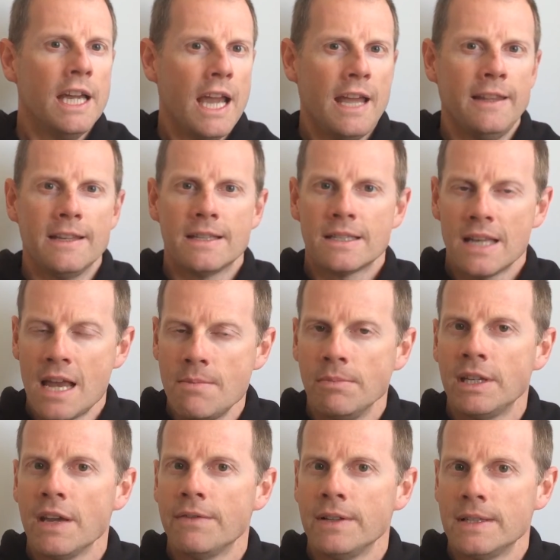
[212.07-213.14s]
in the same
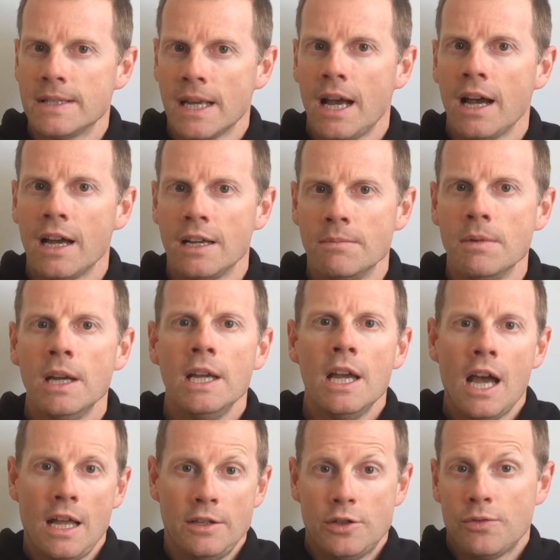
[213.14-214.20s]
given time
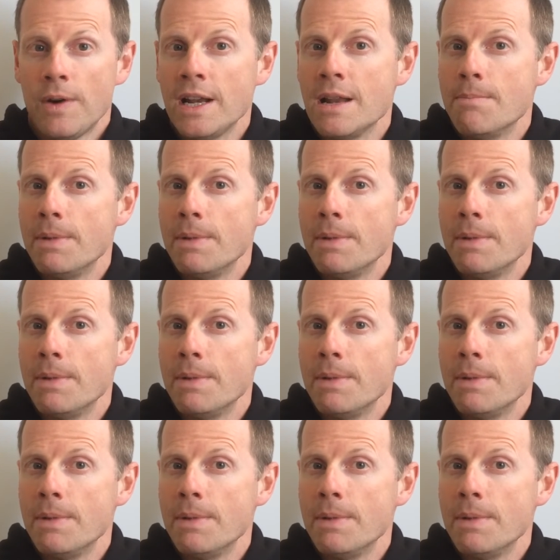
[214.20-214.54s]
and train